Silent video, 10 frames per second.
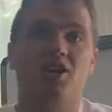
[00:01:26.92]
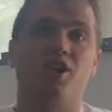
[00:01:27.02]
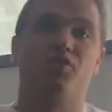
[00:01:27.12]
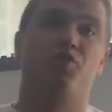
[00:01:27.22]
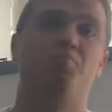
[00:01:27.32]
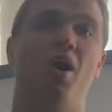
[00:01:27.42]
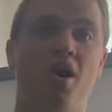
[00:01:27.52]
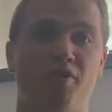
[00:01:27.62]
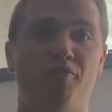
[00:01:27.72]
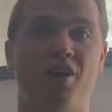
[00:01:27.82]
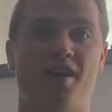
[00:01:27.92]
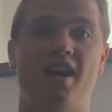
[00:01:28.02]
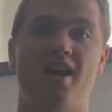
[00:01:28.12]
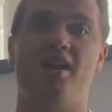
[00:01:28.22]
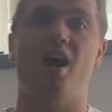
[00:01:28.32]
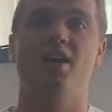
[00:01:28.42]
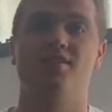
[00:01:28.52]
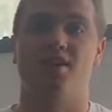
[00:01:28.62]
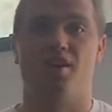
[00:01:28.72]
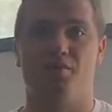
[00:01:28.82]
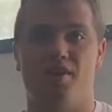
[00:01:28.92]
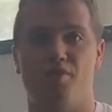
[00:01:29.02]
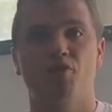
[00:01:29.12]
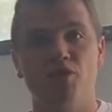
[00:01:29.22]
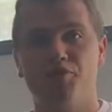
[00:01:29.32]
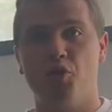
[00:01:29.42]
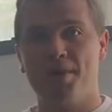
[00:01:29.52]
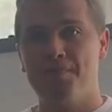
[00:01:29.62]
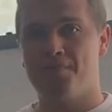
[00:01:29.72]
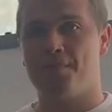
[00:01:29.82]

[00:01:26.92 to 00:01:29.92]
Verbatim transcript: Country Park. Write that in, underline it with a ruler for me,